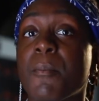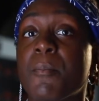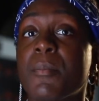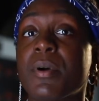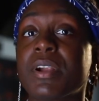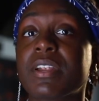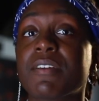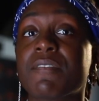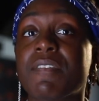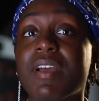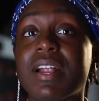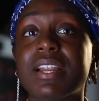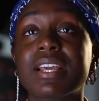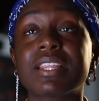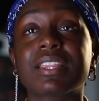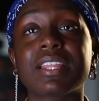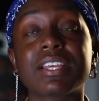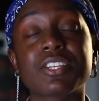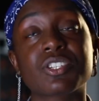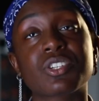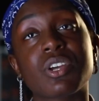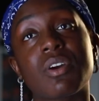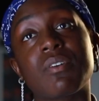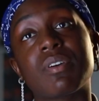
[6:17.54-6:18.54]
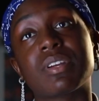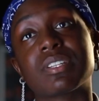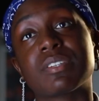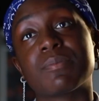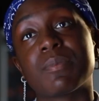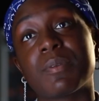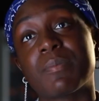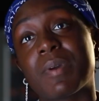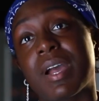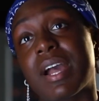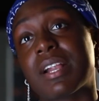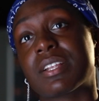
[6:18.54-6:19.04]
But if anything's going to
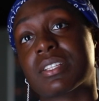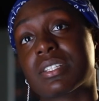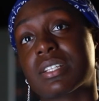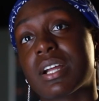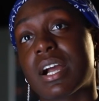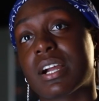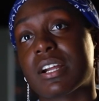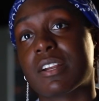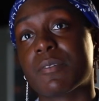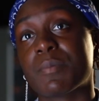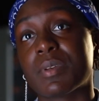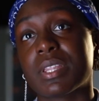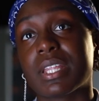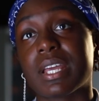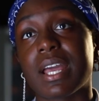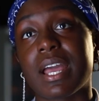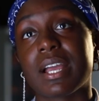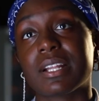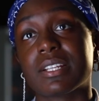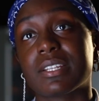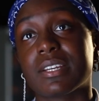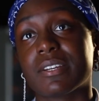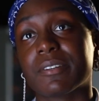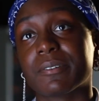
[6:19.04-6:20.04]
be bad, it's not going to be acting.